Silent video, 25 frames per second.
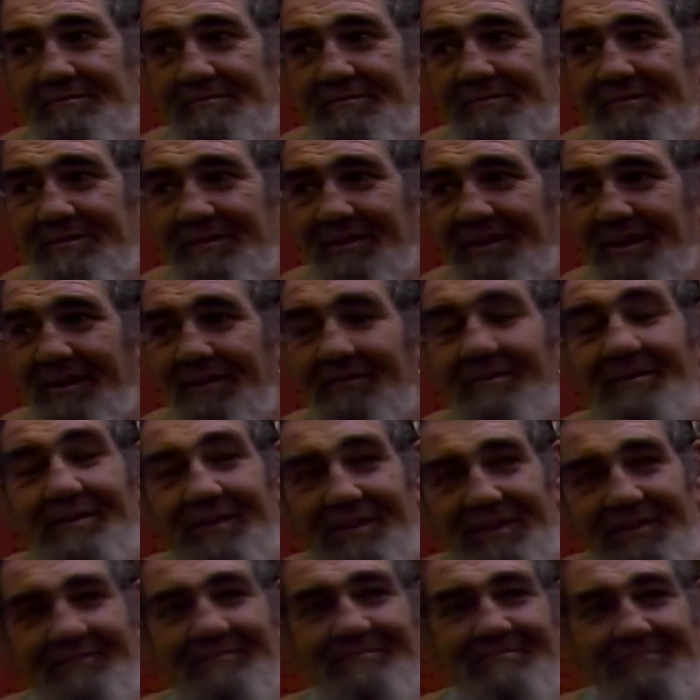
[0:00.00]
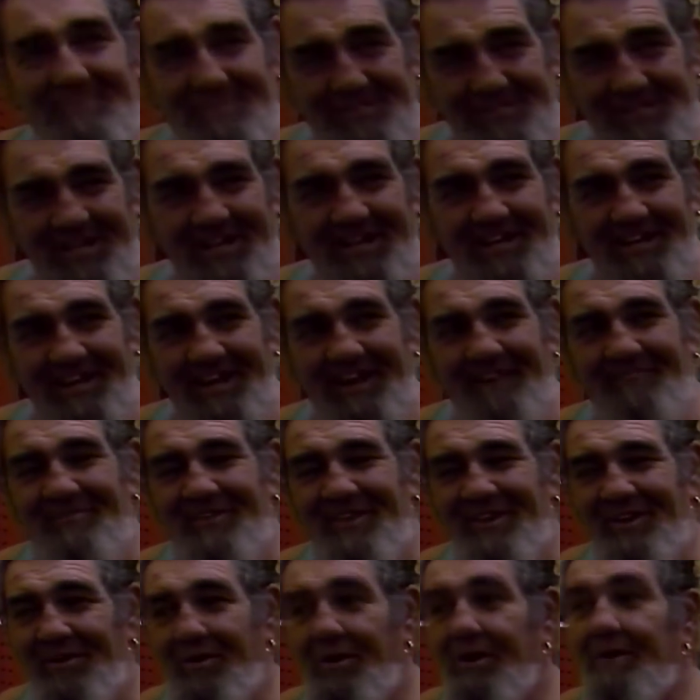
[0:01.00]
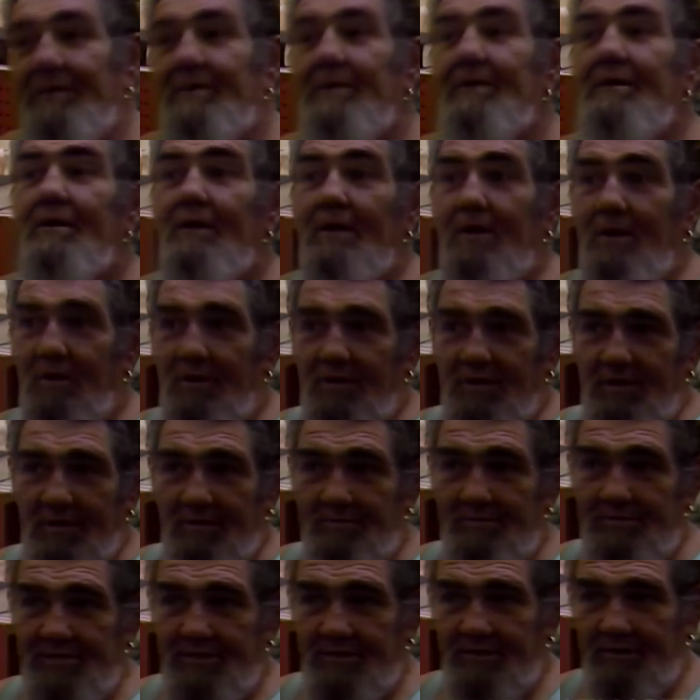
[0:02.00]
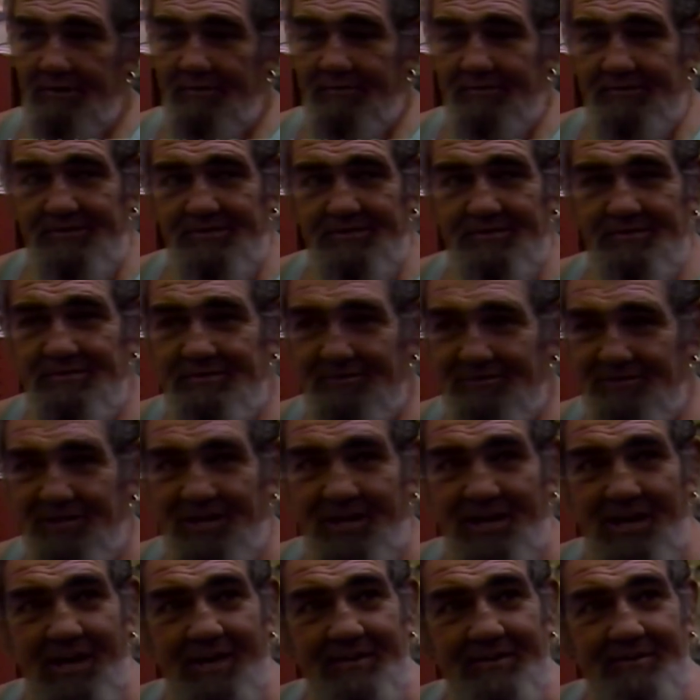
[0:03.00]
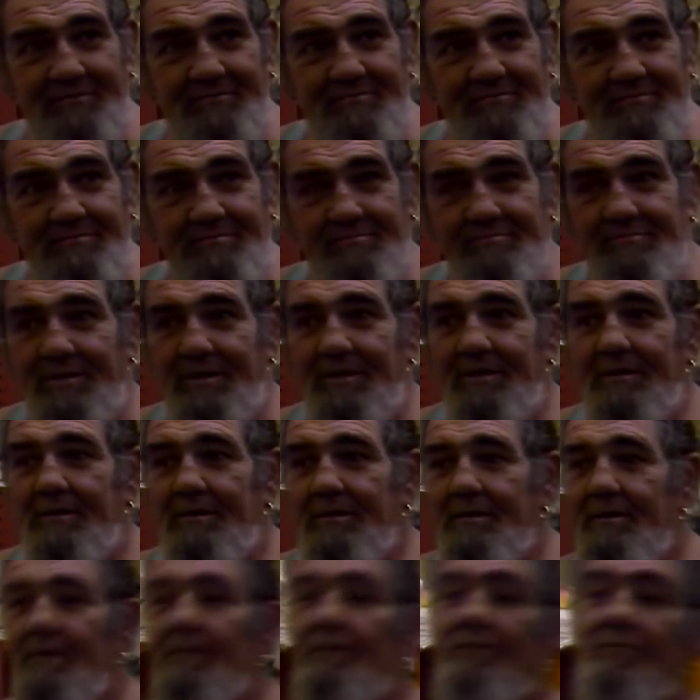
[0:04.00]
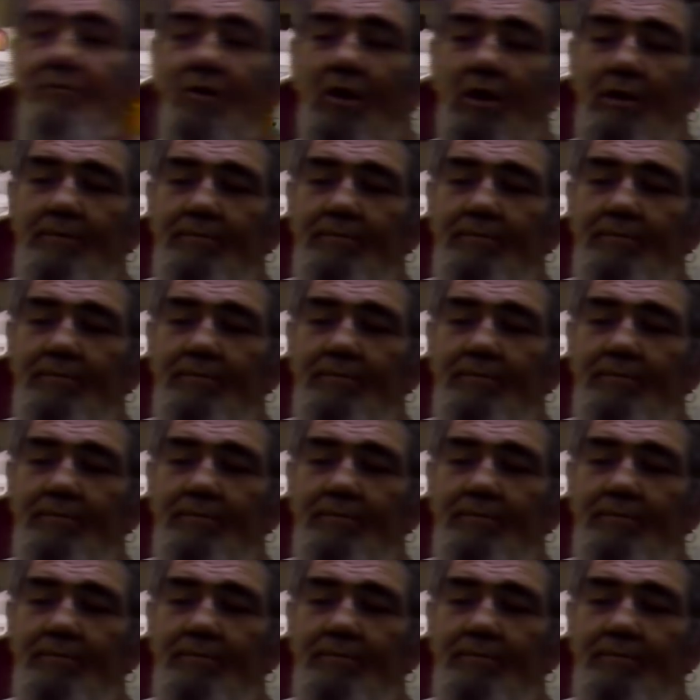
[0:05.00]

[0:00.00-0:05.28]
You know, and then settle down for the night. Ron comes to the officers, check out the thing. Right,